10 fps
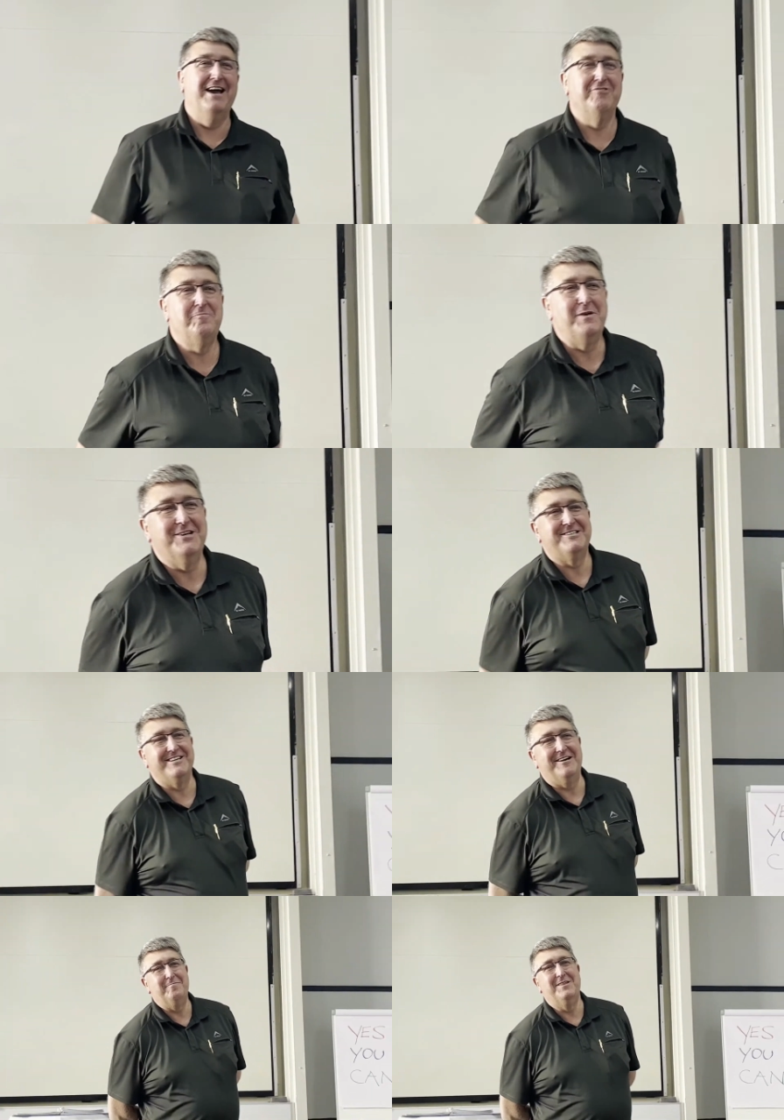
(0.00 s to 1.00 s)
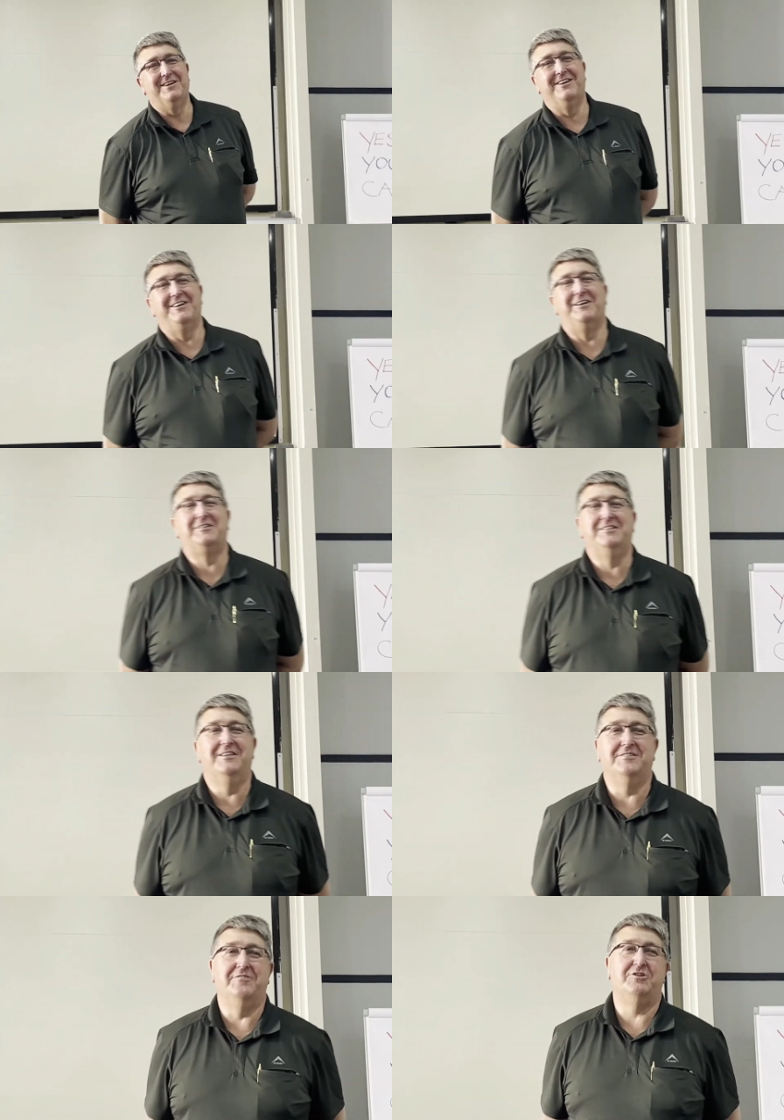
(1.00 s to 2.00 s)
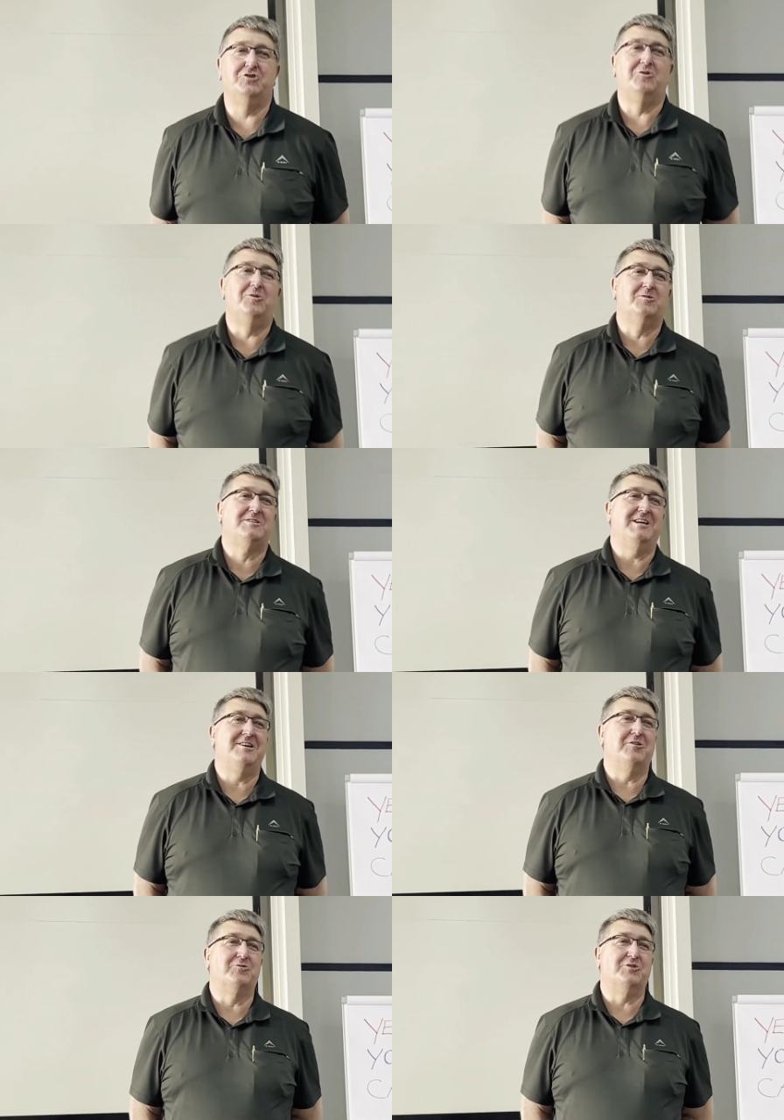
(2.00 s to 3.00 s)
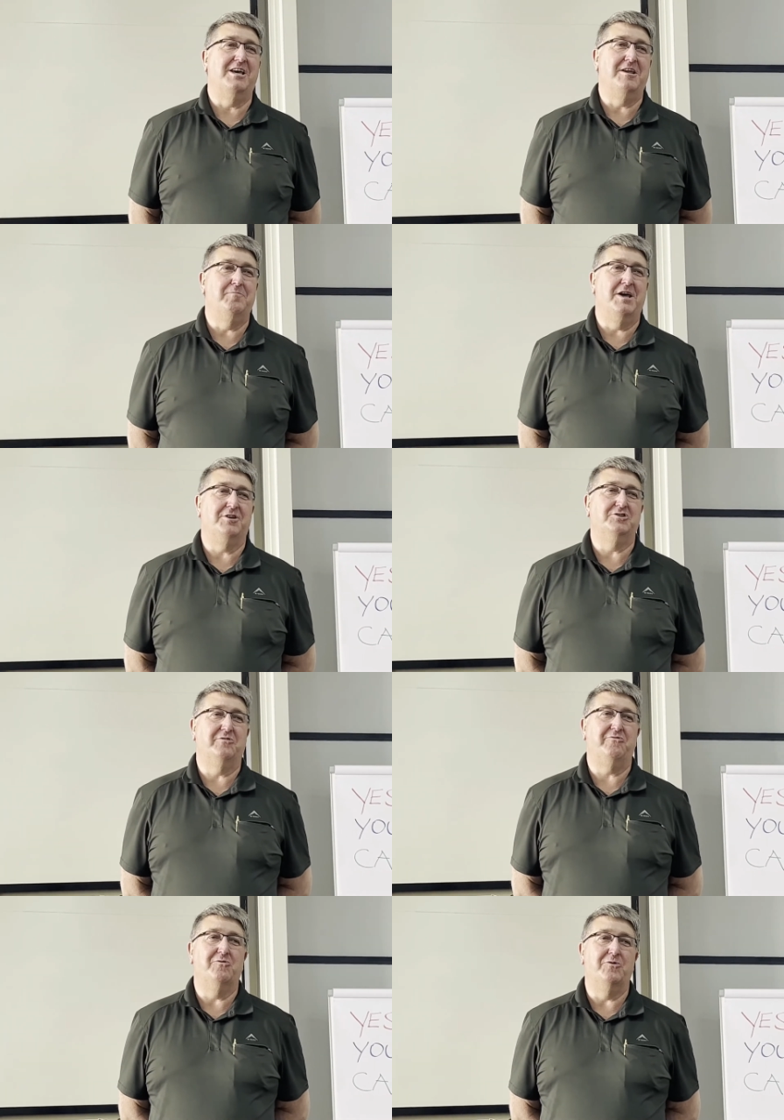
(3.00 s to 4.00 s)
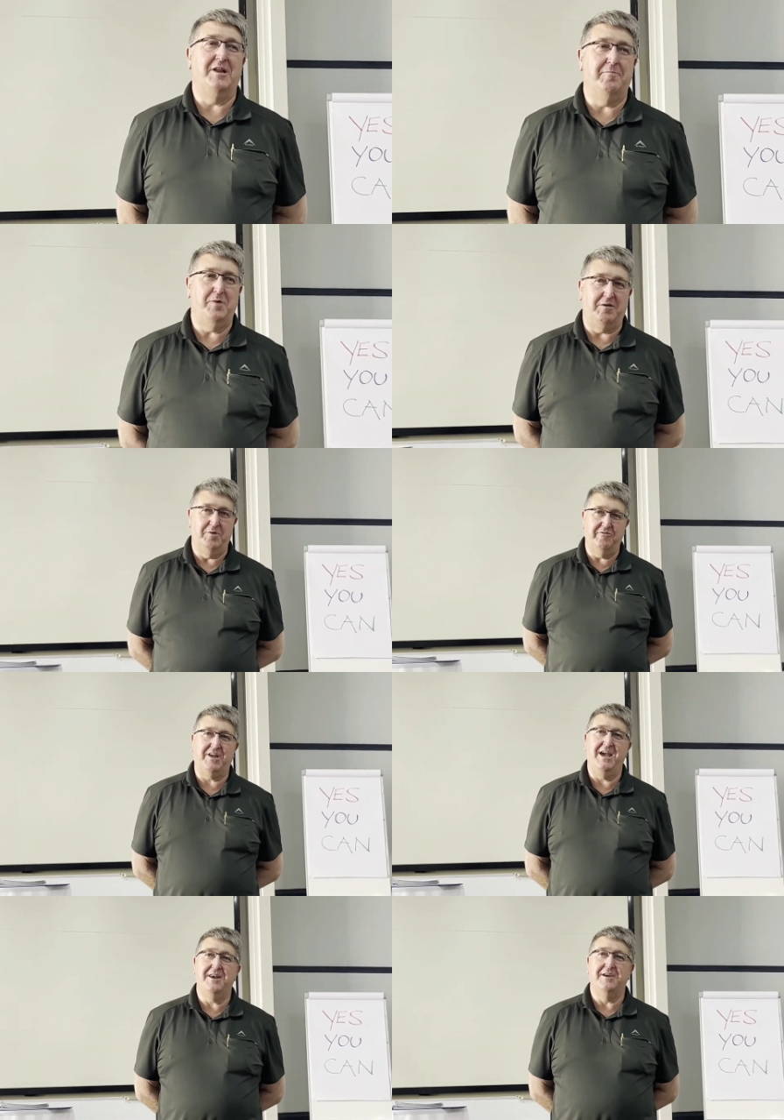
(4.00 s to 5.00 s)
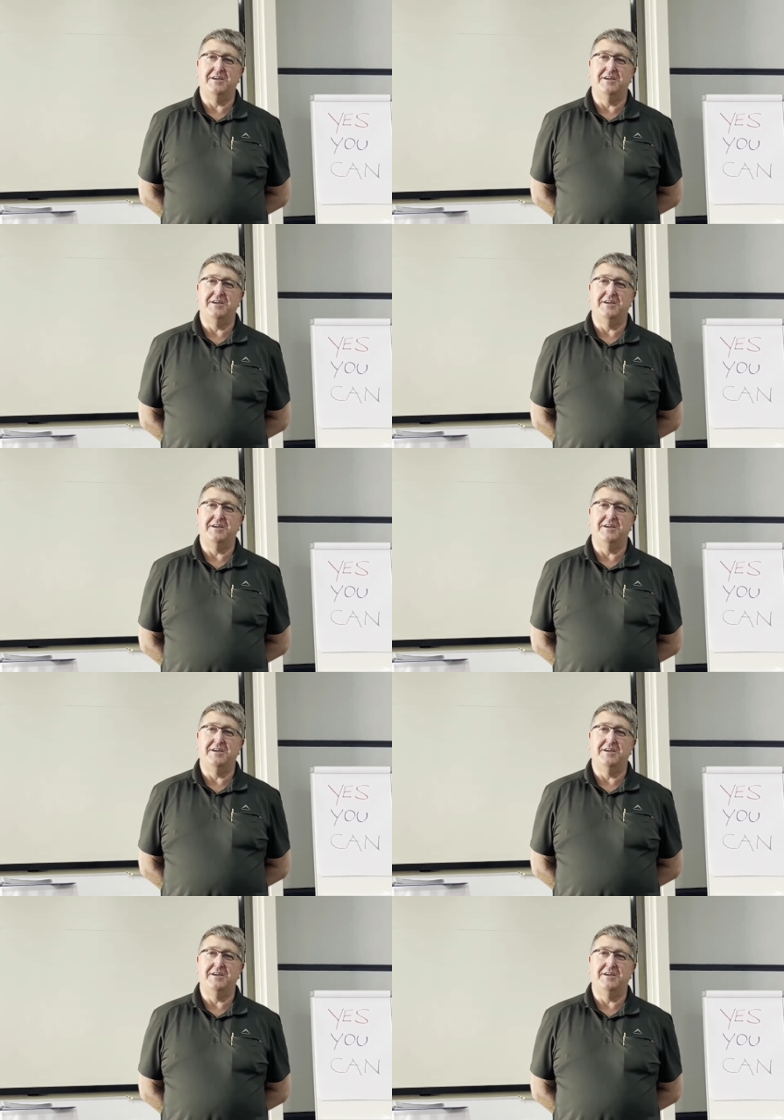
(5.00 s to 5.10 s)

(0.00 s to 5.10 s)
Gavin Pierce, I'm the Divisional Technical Training Manager for Nampak BevCan.